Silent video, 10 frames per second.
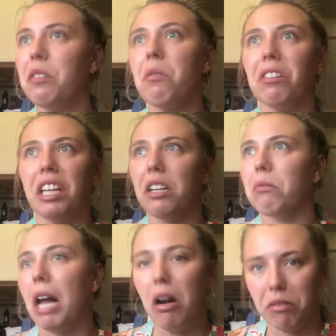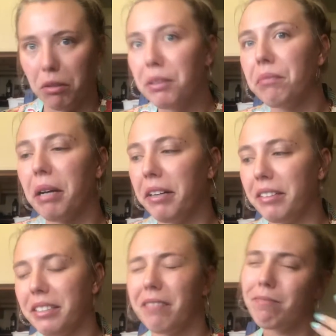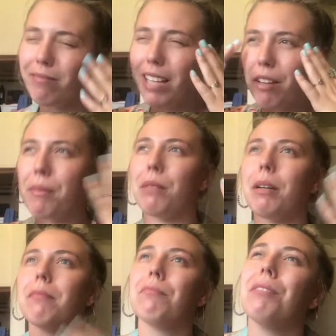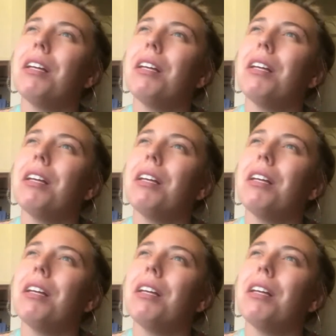or like around the burn pile, because now I'm thinking about it,